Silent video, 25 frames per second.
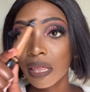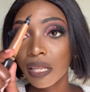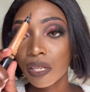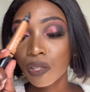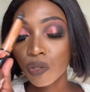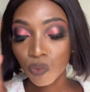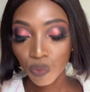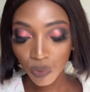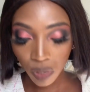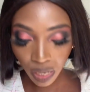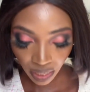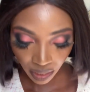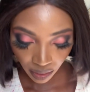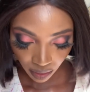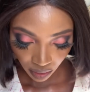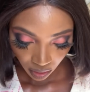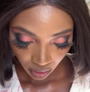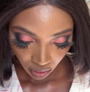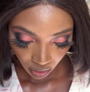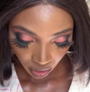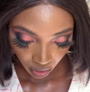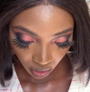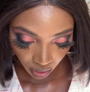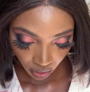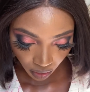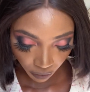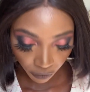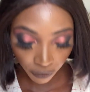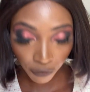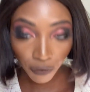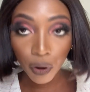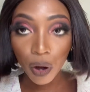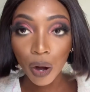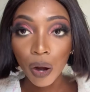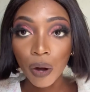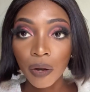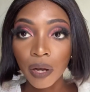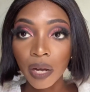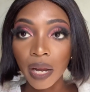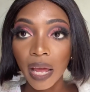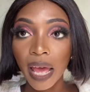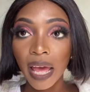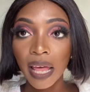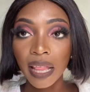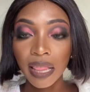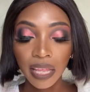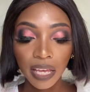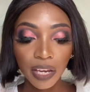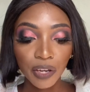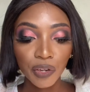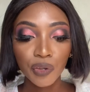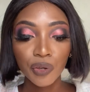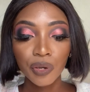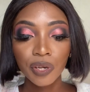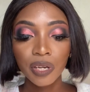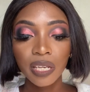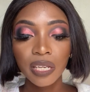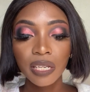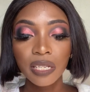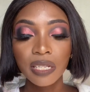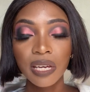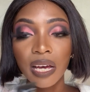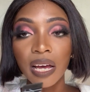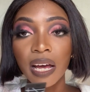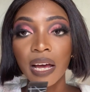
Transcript: this one, the Fron, and then you need